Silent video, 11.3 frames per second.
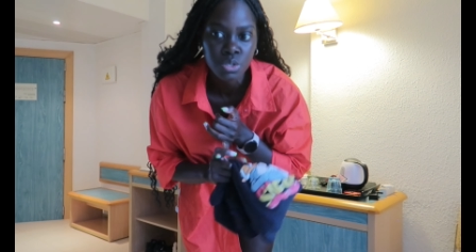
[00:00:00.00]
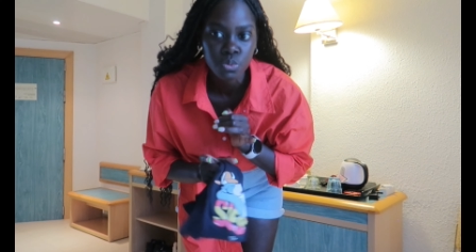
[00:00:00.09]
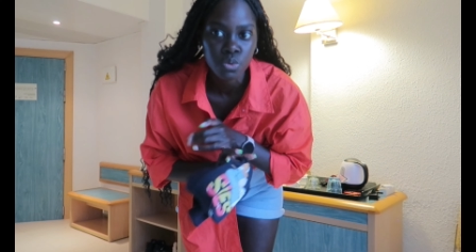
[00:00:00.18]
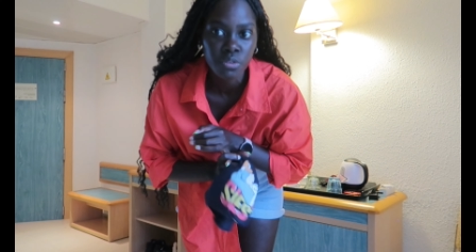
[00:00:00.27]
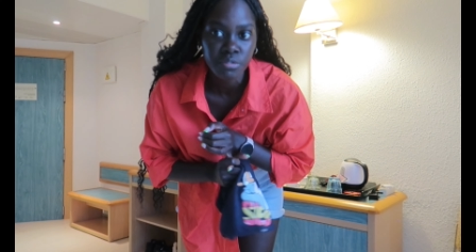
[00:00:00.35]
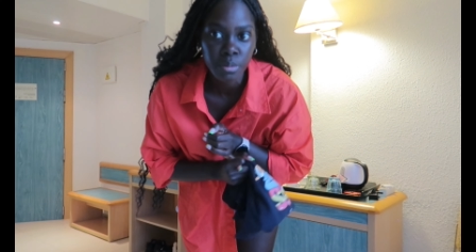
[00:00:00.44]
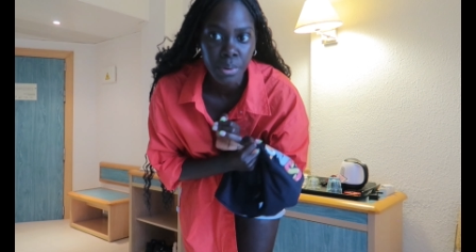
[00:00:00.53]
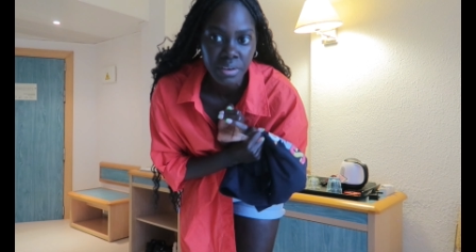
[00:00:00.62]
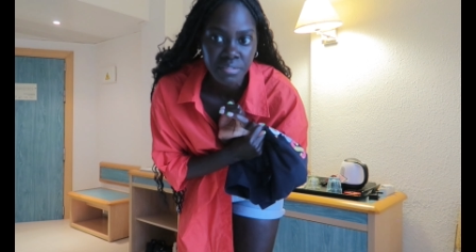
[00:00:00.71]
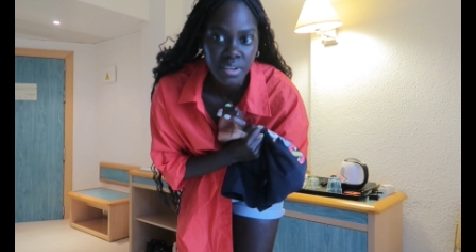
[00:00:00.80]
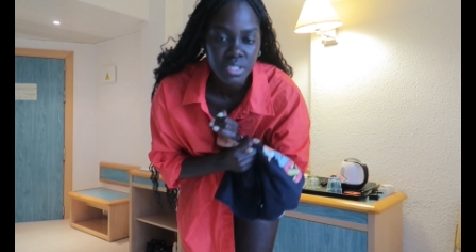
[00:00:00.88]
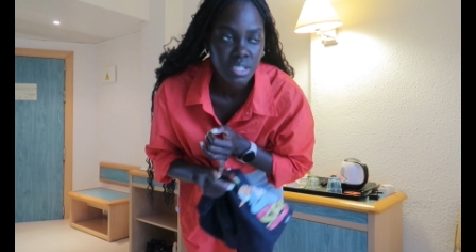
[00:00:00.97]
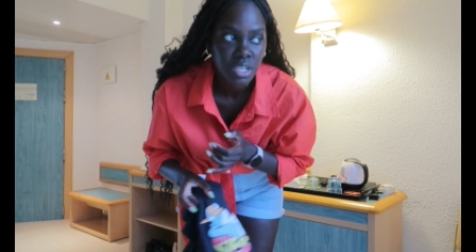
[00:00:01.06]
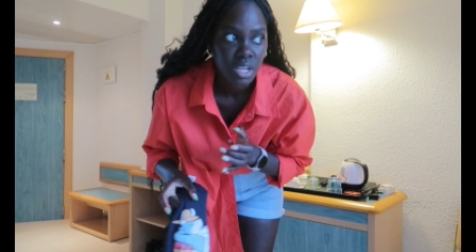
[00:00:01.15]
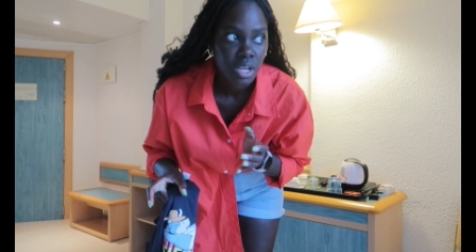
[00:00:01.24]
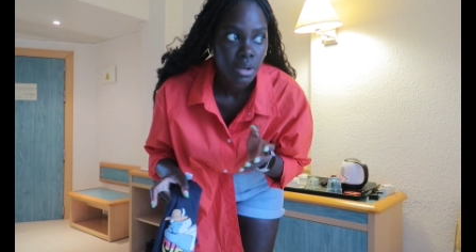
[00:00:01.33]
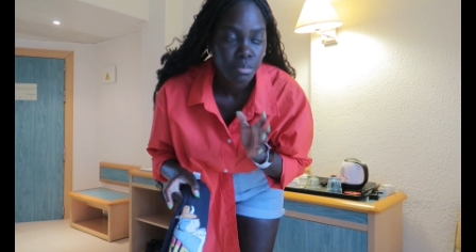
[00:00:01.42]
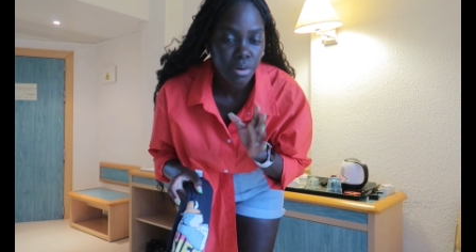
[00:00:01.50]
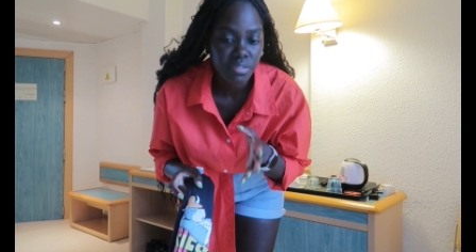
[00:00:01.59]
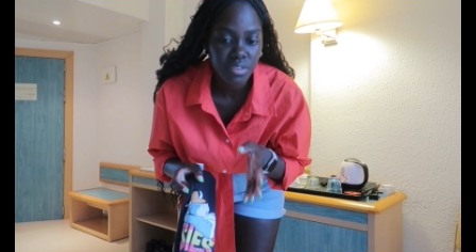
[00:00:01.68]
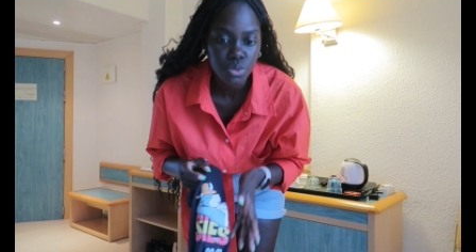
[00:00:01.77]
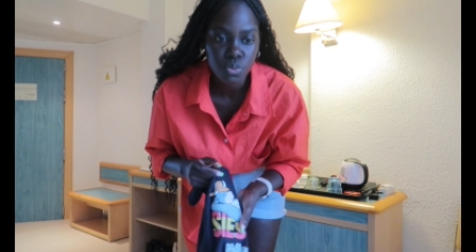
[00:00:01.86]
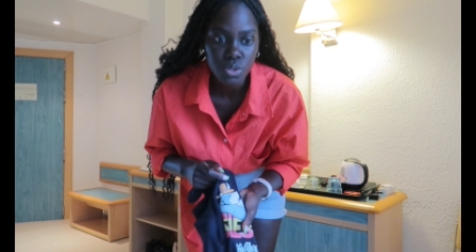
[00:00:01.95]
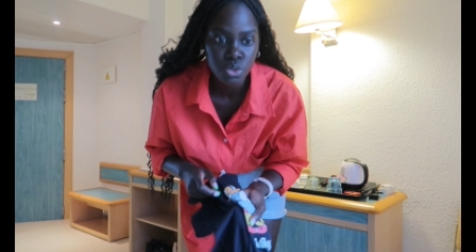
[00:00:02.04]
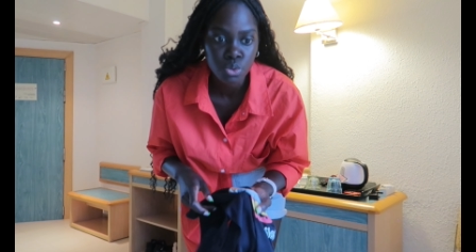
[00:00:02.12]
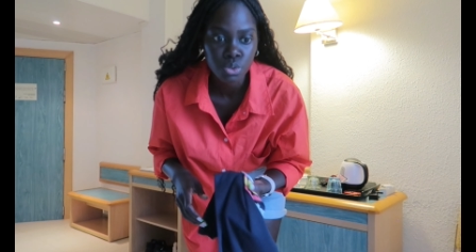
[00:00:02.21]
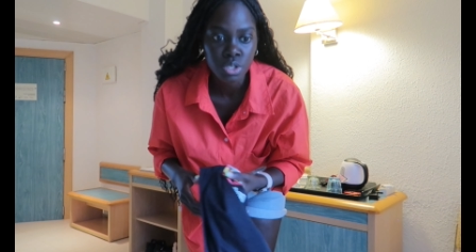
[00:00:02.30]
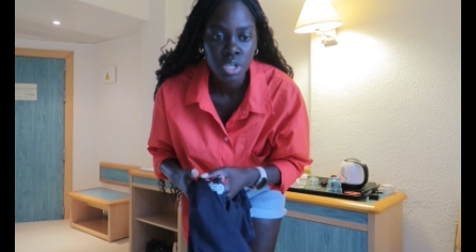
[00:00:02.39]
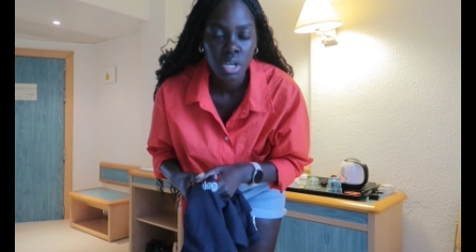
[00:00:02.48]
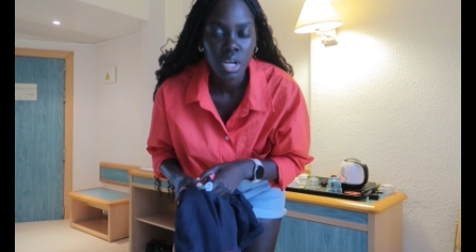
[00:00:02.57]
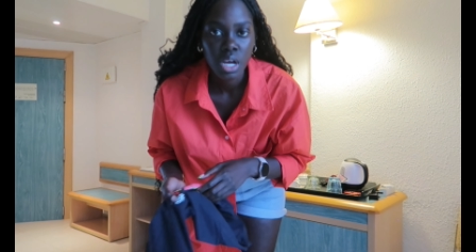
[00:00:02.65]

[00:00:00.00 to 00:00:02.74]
So we'll go for breakfast breakfast was good